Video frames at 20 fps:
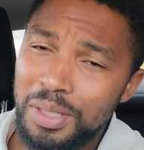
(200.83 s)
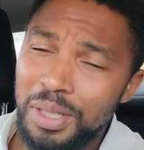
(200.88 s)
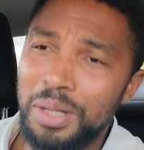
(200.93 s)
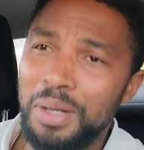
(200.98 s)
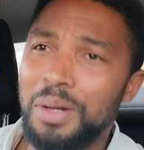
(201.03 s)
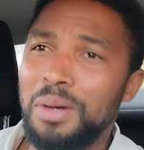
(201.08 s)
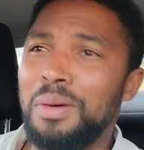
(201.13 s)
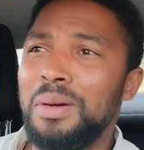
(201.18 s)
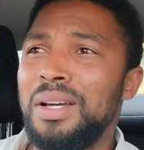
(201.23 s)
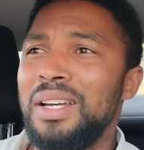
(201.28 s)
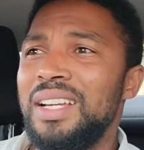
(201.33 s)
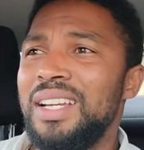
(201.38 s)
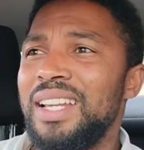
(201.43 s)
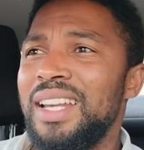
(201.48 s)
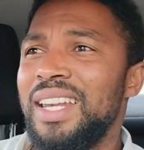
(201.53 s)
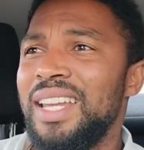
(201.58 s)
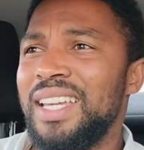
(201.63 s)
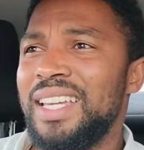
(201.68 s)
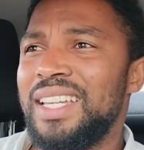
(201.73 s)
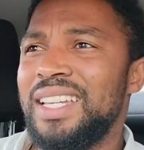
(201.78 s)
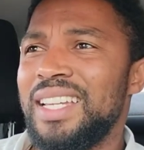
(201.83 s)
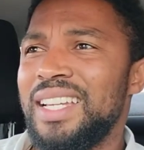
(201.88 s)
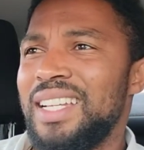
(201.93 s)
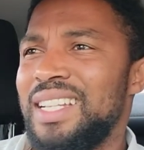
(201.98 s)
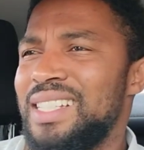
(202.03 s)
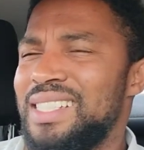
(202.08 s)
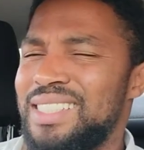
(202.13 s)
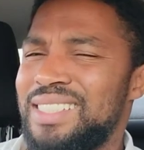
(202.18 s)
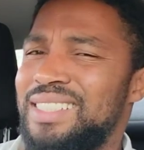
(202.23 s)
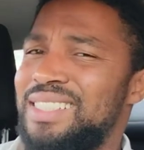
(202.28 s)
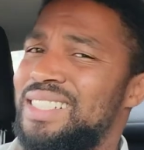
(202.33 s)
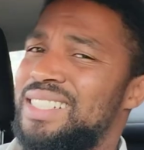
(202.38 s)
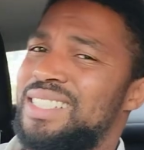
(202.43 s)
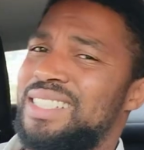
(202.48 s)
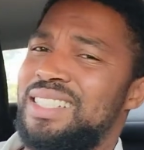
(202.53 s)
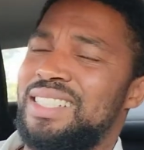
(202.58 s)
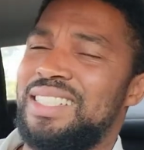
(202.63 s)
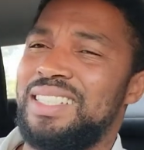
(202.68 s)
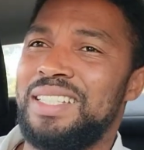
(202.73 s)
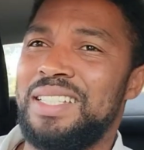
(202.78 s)
you know like
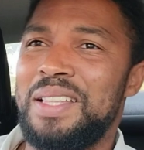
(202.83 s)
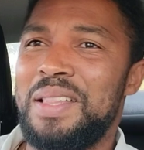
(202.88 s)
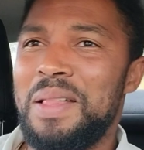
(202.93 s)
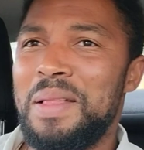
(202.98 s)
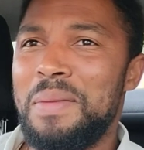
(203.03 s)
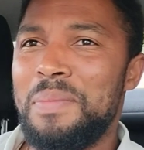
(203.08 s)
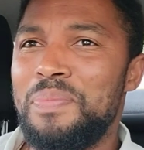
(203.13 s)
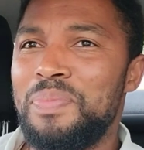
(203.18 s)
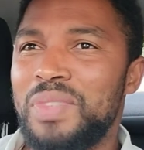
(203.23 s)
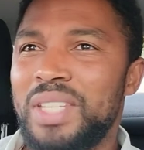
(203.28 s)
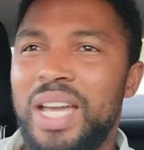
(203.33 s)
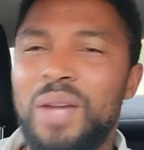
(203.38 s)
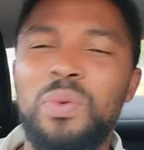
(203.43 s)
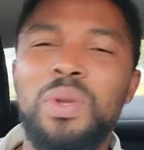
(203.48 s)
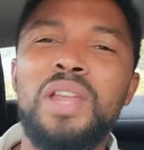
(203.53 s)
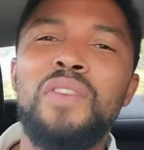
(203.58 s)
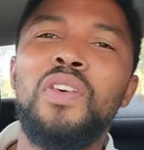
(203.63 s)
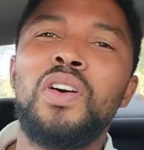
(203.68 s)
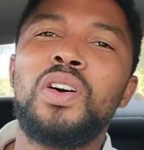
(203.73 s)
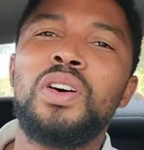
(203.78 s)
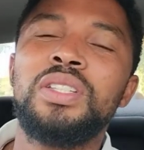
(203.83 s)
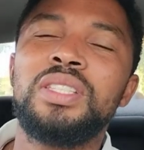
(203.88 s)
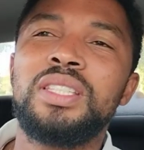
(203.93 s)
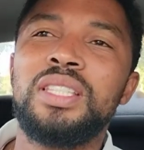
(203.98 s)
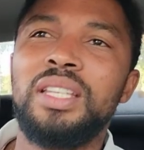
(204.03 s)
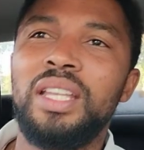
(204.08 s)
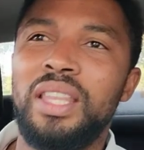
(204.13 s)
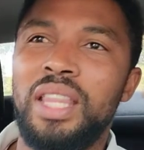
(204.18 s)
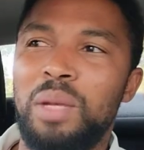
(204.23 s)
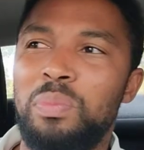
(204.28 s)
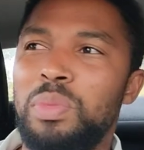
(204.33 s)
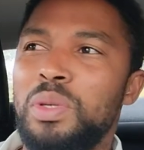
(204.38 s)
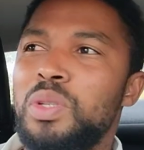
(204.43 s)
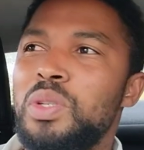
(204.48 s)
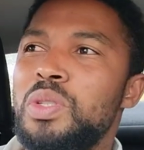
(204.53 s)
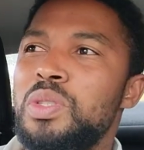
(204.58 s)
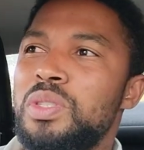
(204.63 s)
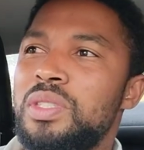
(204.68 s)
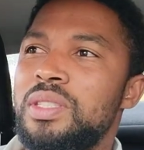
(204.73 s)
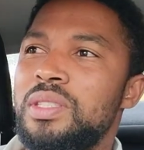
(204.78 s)
ah and we never consider that
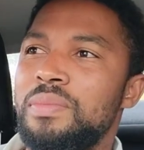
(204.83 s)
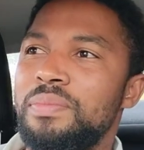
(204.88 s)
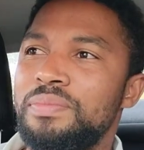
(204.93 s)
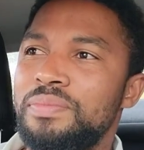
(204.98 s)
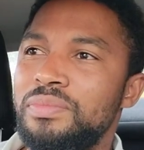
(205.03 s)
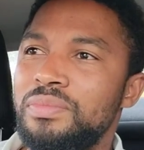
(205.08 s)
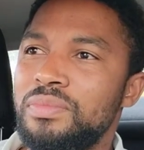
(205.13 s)
because